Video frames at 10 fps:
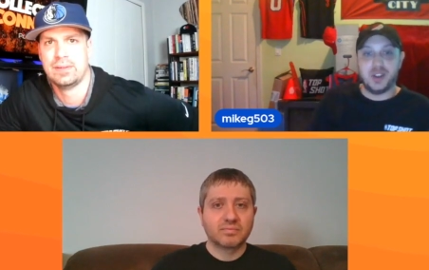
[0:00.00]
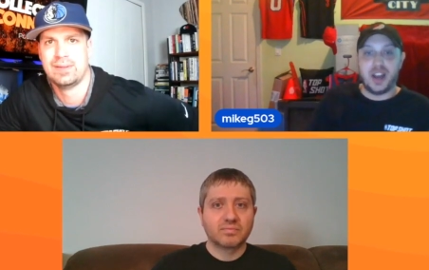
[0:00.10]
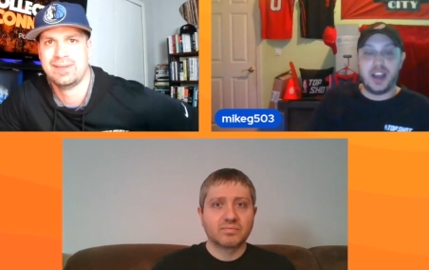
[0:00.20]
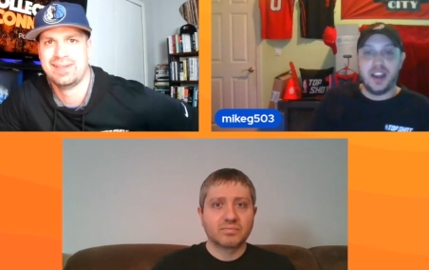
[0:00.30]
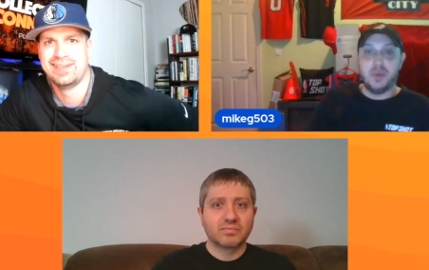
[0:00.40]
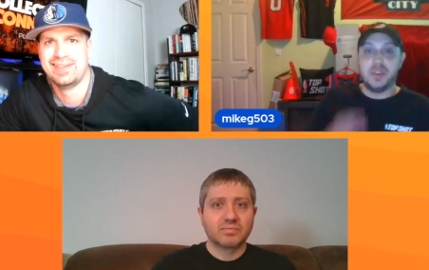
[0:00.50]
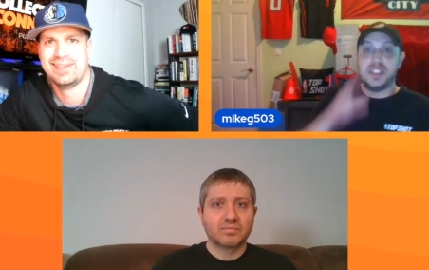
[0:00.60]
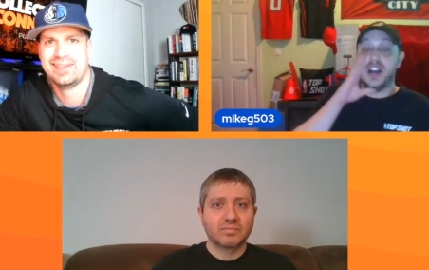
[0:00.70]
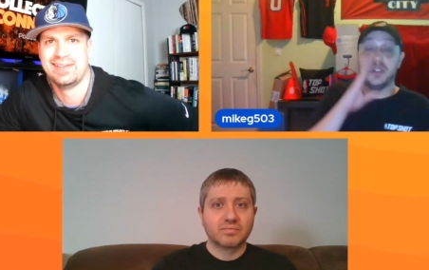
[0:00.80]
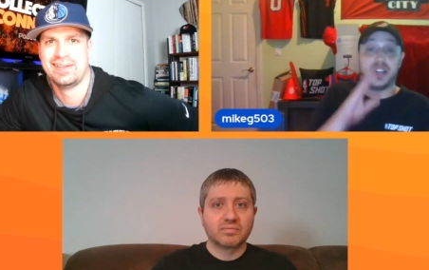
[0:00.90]
Speaker 1: So I
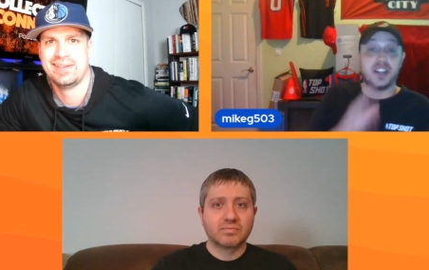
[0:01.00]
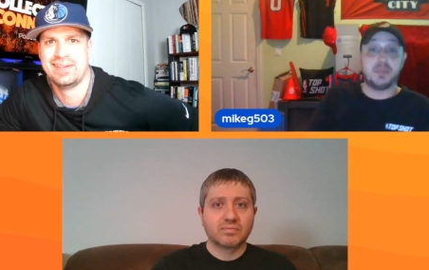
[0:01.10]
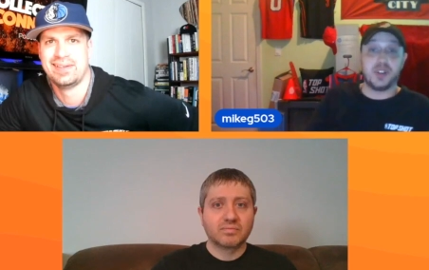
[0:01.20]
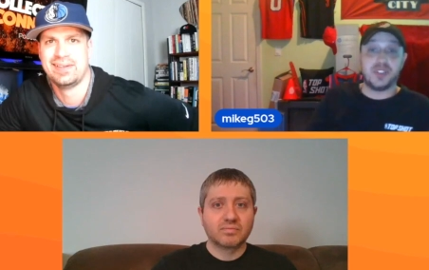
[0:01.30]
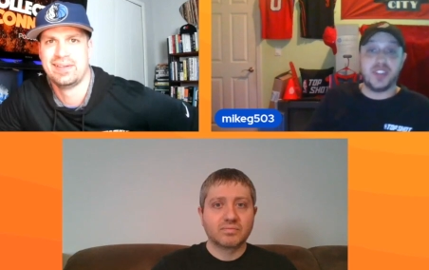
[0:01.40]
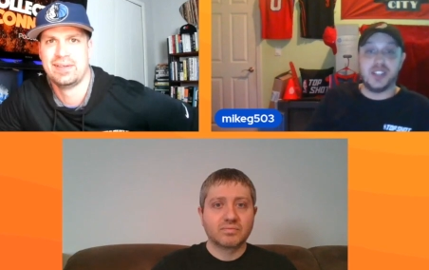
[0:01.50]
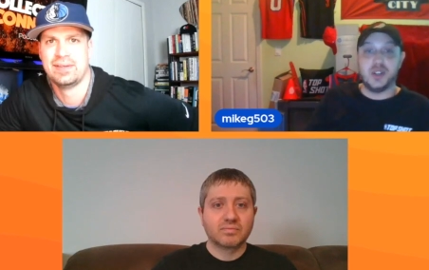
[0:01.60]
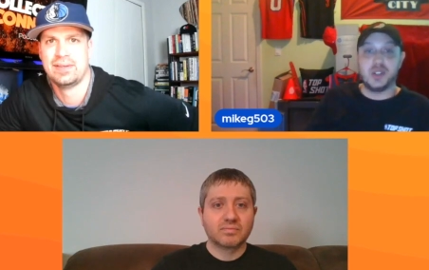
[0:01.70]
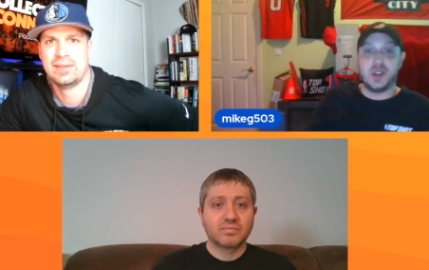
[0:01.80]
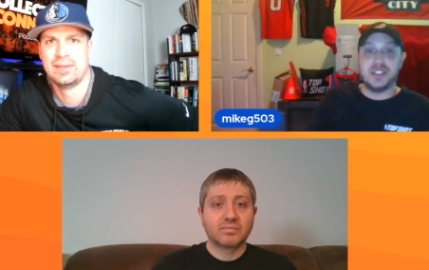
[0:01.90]
was, it was on his birthday
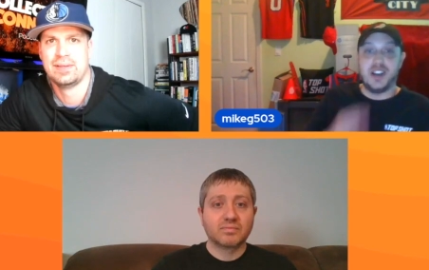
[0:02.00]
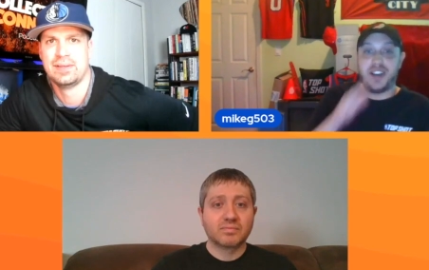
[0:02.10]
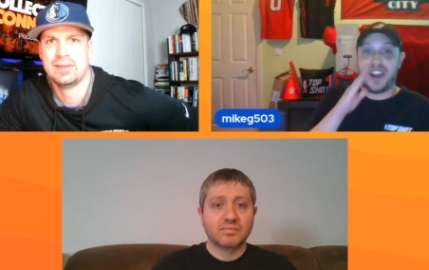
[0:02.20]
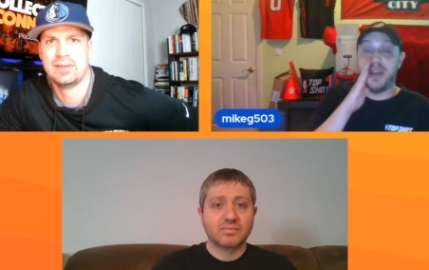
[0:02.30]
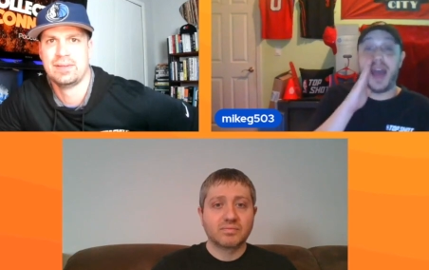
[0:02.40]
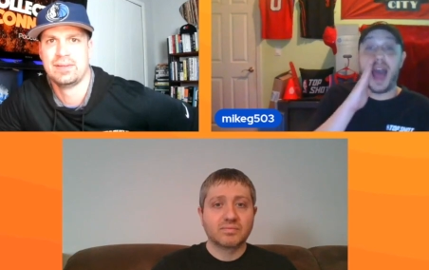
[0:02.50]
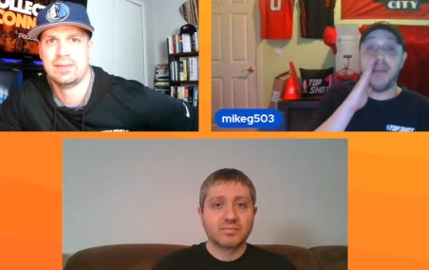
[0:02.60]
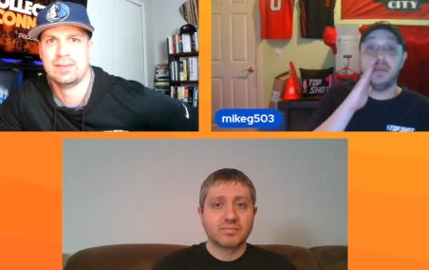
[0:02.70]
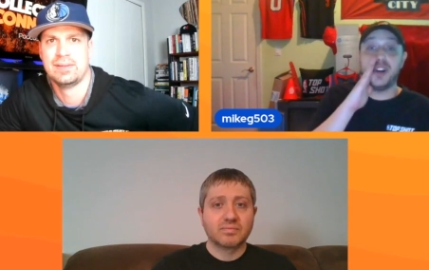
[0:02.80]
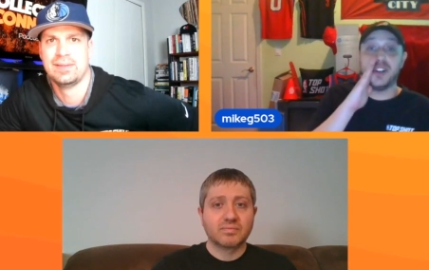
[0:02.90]
too. So I was yelling at him,
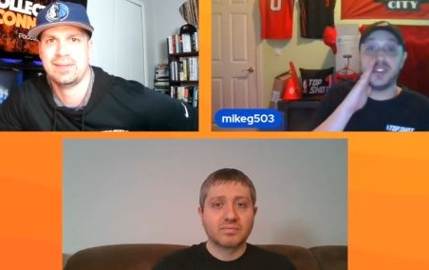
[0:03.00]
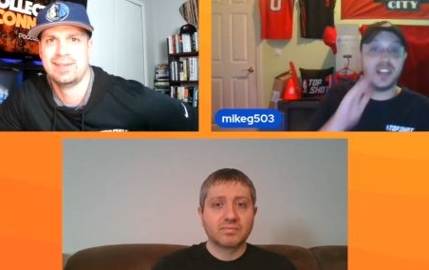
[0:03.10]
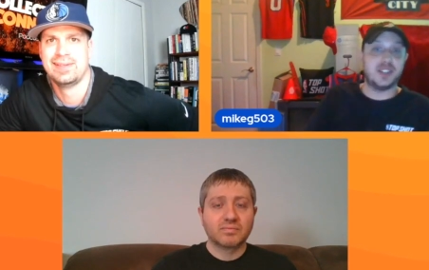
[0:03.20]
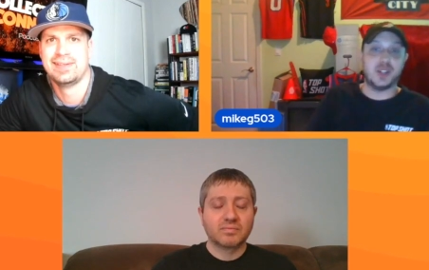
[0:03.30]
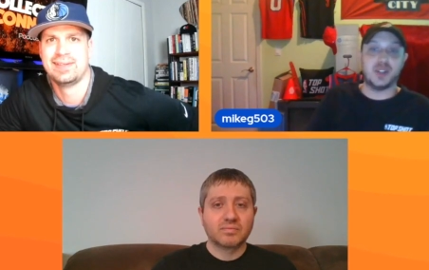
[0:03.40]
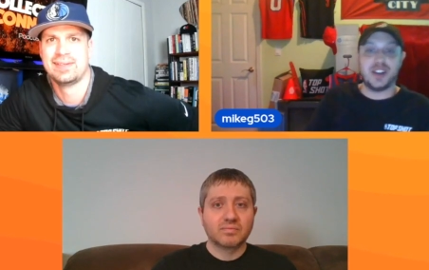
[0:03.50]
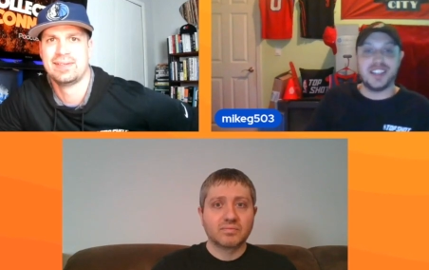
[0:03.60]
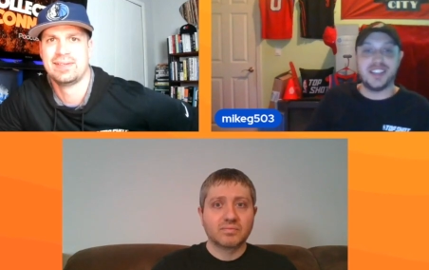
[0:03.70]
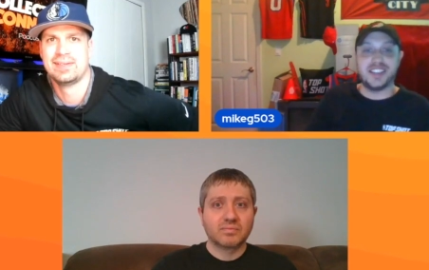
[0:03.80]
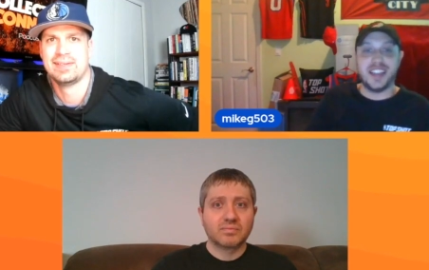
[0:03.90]
happy birthday. And he turned around
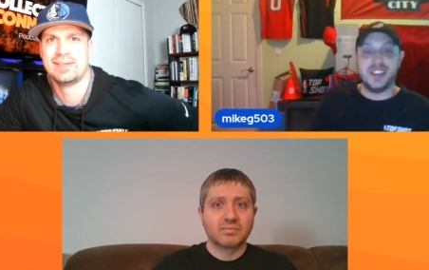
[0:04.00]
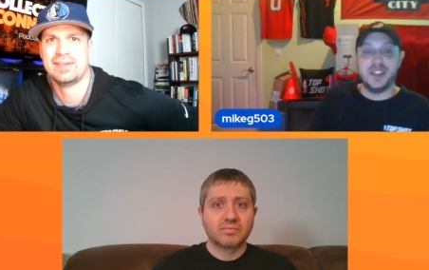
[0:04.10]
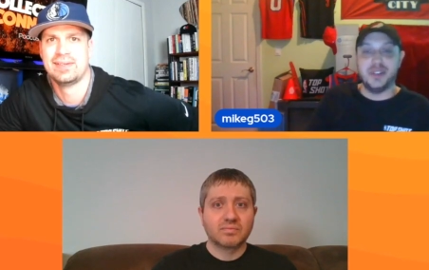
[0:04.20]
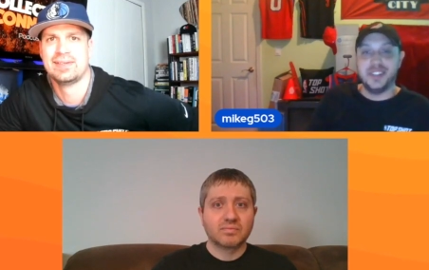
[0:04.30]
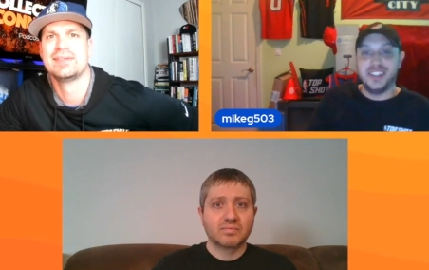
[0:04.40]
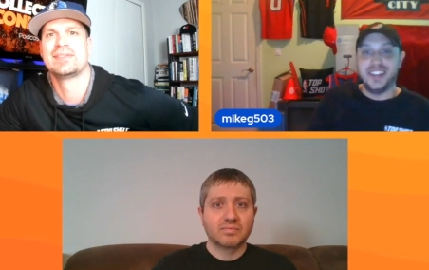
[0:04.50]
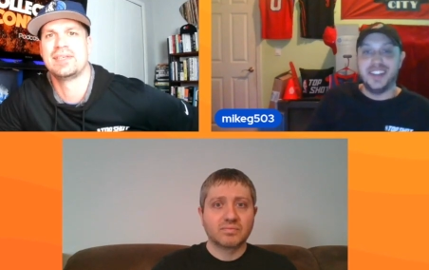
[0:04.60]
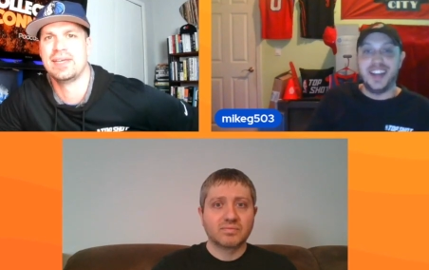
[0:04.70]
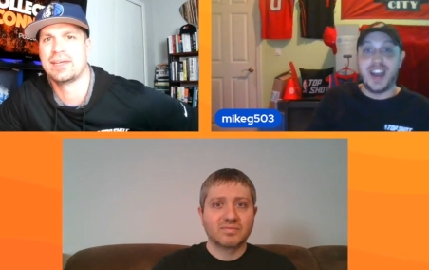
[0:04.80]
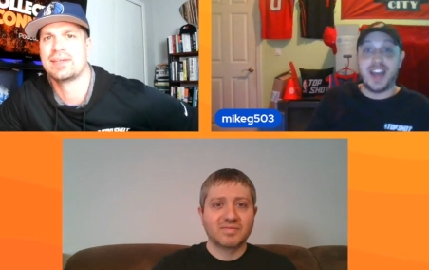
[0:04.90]
and said, thank you.
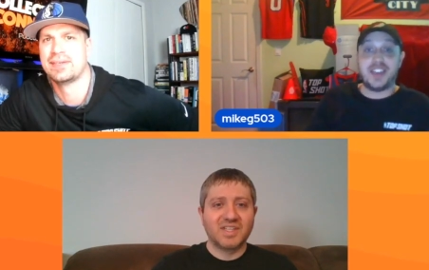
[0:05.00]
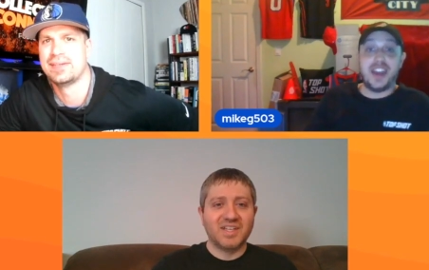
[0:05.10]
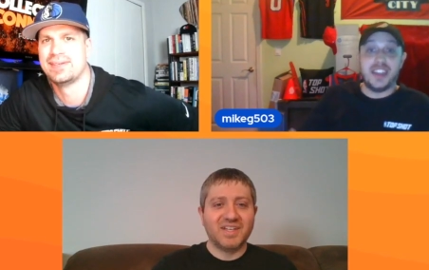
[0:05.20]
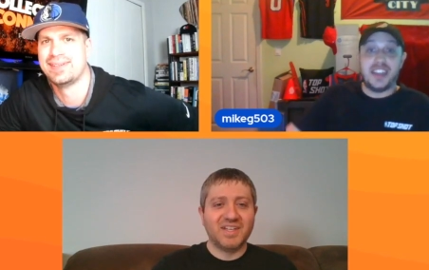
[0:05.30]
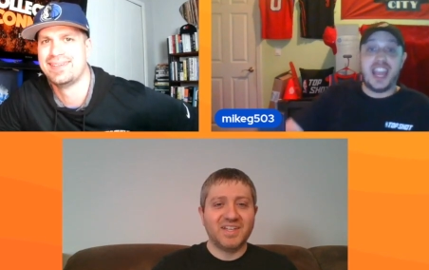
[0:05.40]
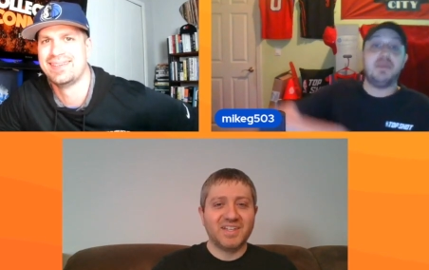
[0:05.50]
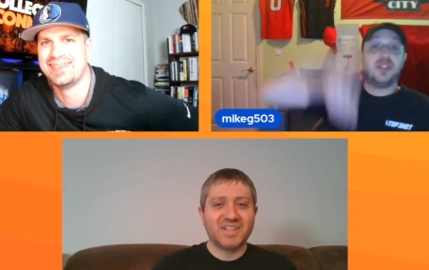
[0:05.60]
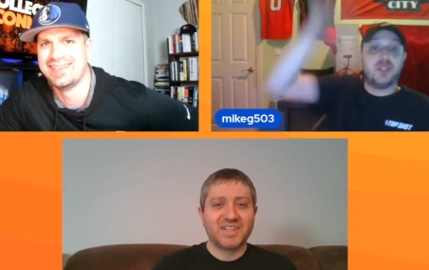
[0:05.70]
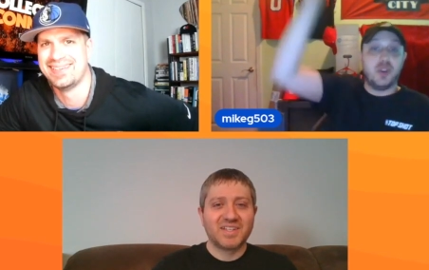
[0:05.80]
Sick. And at the end of the game, he threw